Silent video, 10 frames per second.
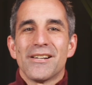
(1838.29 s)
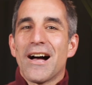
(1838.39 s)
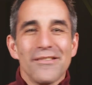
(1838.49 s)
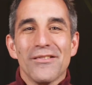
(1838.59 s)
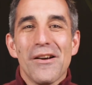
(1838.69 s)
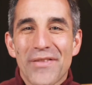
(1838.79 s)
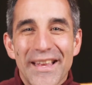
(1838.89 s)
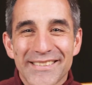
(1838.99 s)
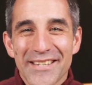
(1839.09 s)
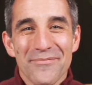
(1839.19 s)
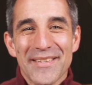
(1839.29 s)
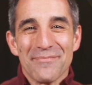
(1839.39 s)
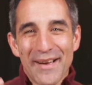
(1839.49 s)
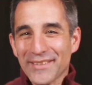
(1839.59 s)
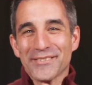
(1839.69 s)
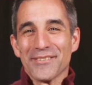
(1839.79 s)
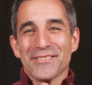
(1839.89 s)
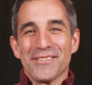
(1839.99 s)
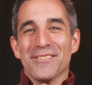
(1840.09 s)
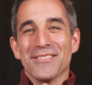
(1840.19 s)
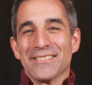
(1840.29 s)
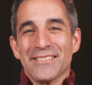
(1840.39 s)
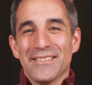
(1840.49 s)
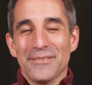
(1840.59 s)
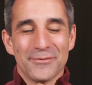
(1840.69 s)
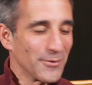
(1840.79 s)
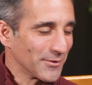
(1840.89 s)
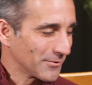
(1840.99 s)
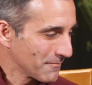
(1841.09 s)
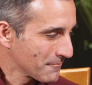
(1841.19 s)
I love that sentiment by Sonosion, of course.